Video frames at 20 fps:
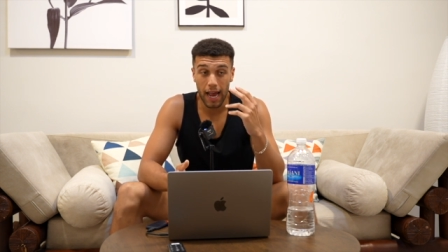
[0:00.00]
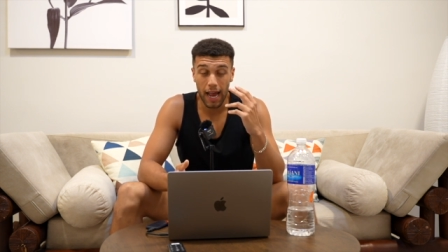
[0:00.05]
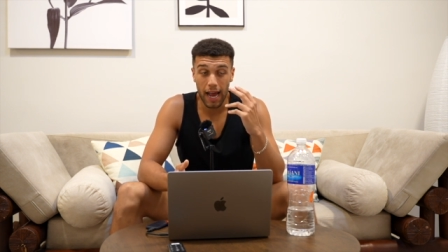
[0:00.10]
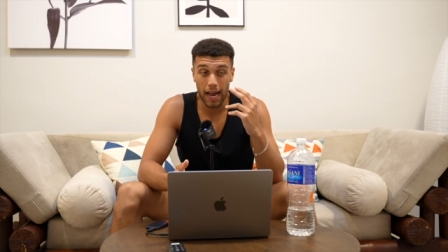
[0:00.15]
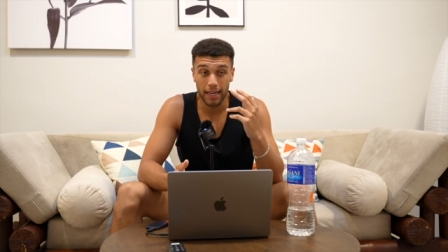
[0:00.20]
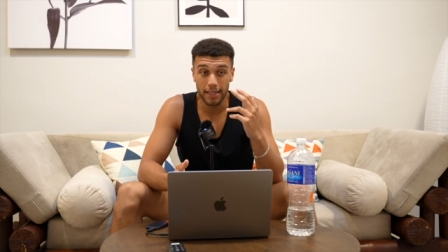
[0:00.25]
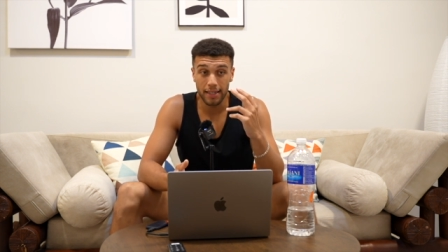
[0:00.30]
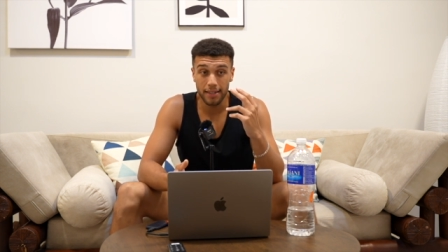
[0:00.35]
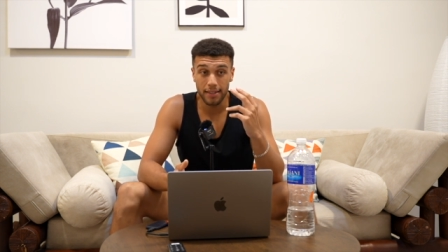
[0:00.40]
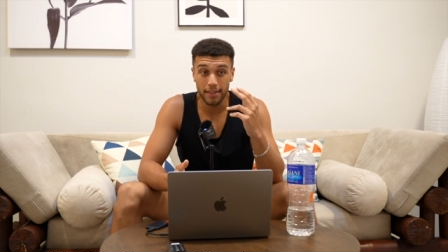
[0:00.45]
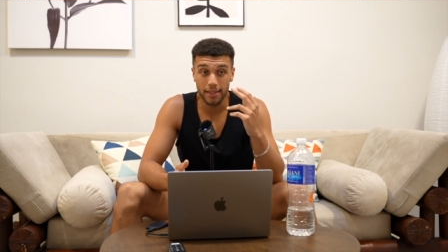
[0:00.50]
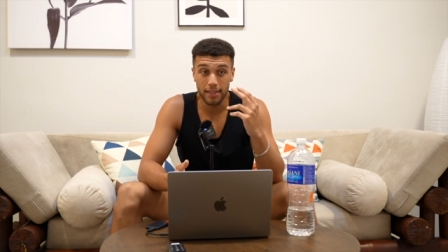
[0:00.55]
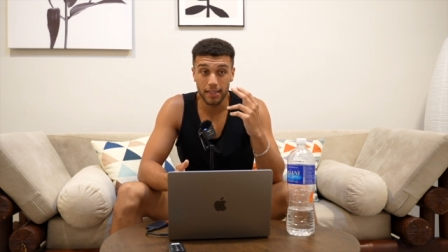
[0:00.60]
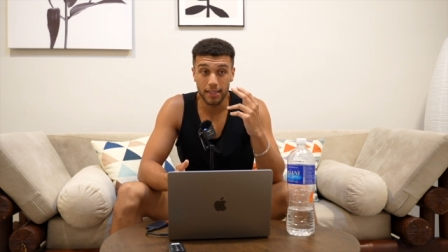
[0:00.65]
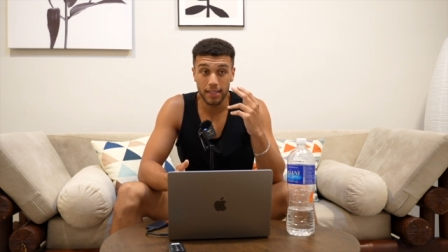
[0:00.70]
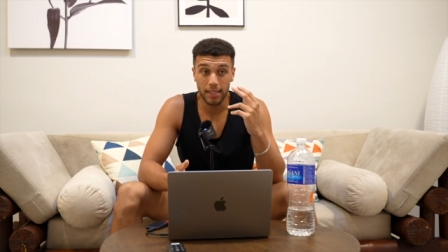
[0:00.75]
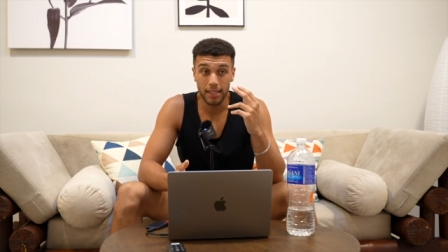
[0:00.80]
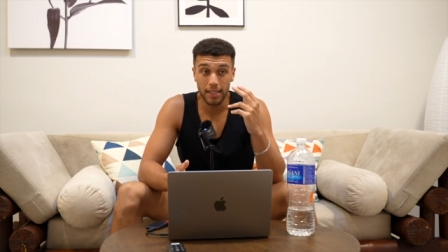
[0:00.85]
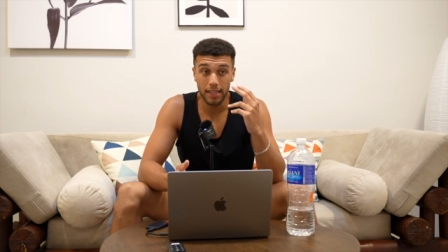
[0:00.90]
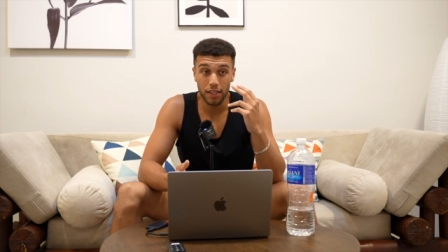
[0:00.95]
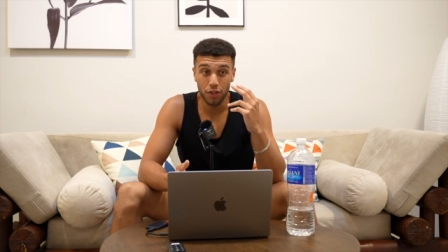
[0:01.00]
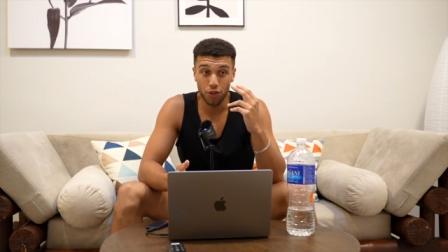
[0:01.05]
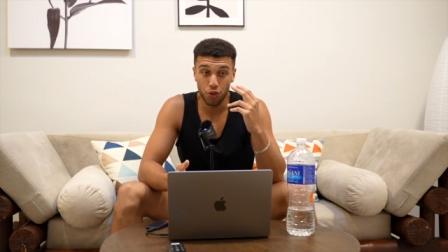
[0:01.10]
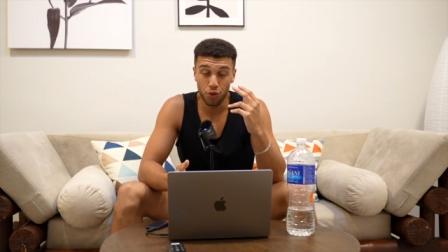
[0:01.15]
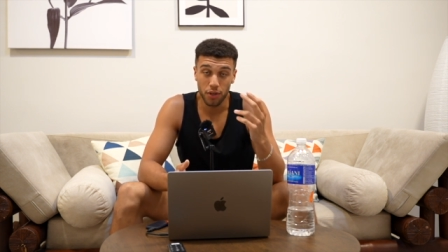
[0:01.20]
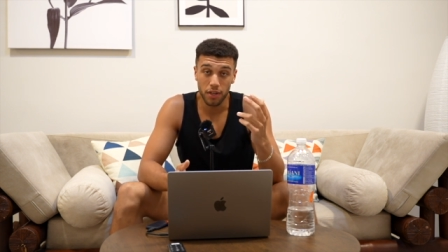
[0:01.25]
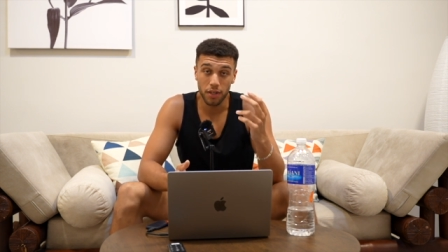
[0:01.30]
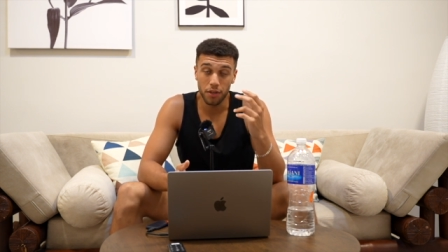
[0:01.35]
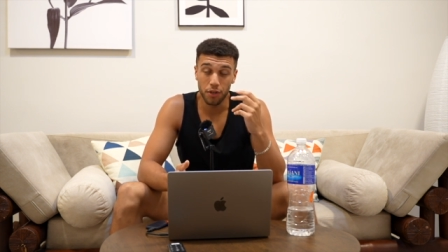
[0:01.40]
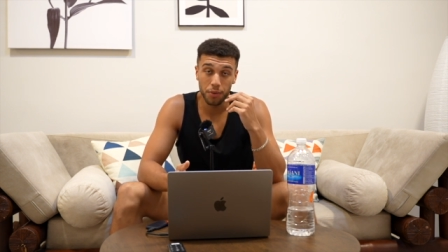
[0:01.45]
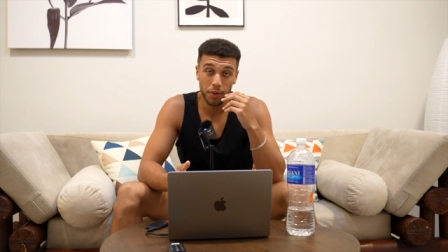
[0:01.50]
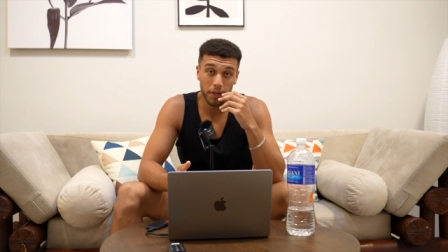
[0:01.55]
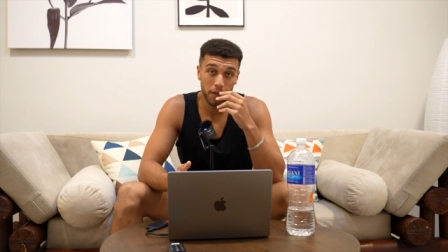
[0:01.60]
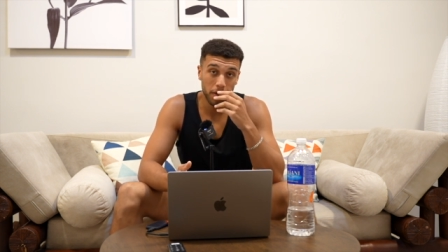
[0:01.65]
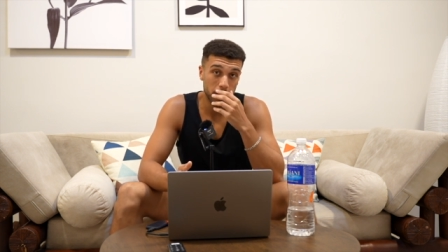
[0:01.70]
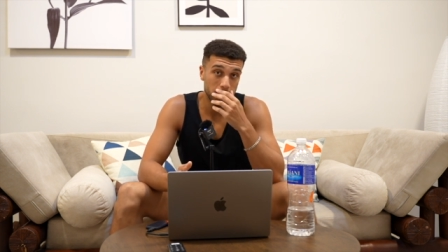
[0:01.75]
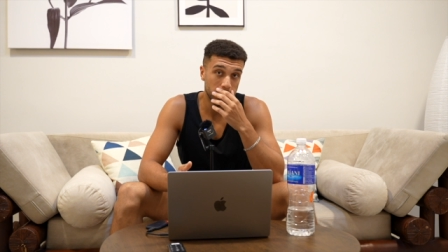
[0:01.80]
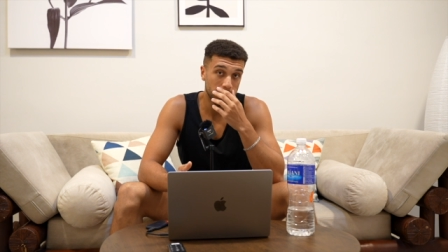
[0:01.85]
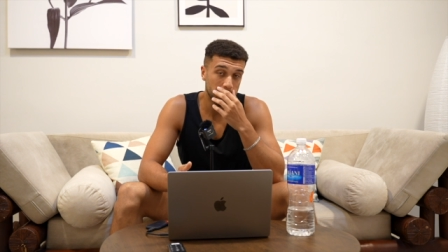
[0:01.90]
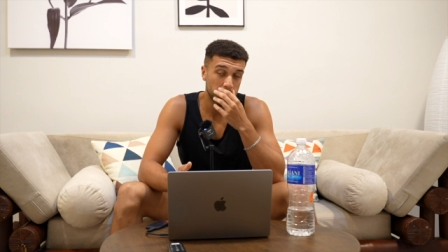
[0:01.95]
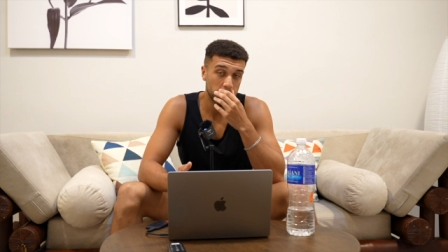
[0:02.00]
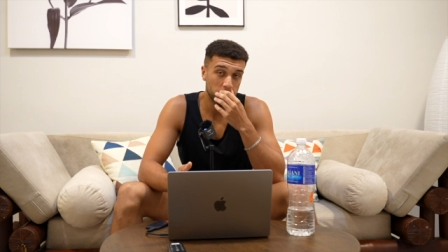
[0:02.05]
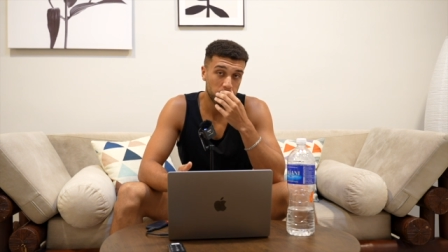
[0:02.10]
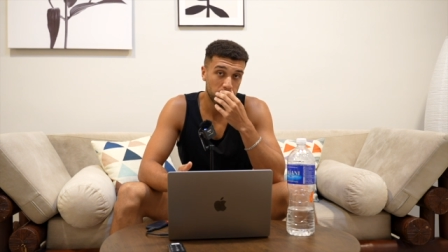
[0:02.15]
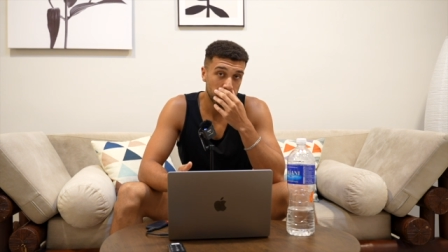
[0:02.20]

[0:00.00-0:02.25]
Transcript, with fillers: and you can do it, guys.